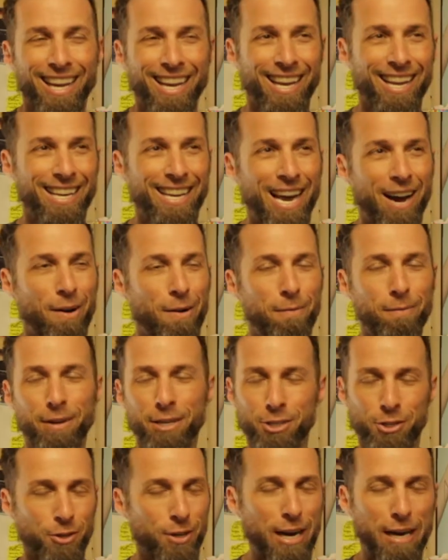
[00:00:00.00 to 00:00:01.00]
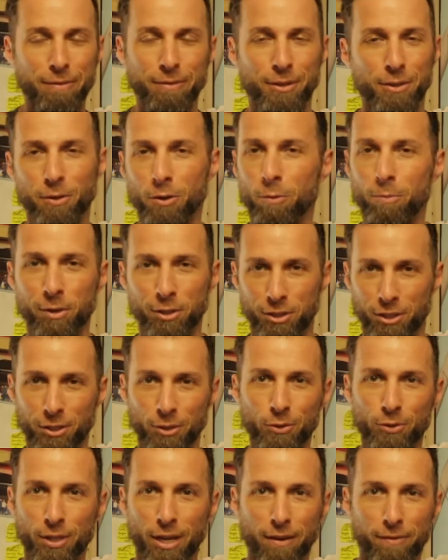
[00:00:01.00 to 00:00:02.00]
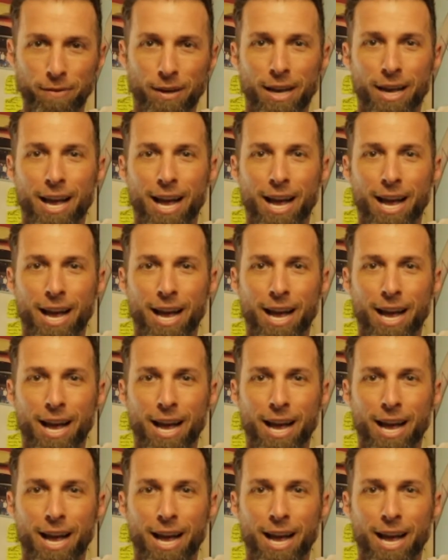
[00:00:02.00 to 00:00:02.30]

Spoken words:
and now I'm venturing off into a whole bunch of new stuff.